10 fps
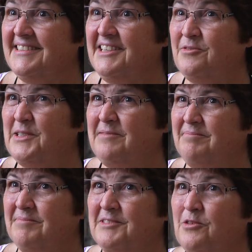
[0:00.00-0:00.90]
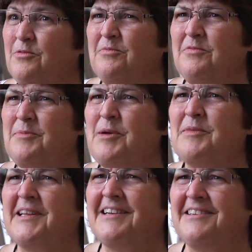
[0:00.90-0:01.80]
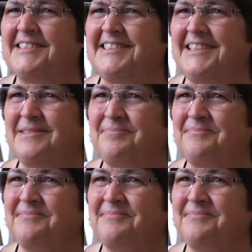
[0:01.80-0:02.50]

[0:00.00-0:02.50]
you know, we don't remember that all the time.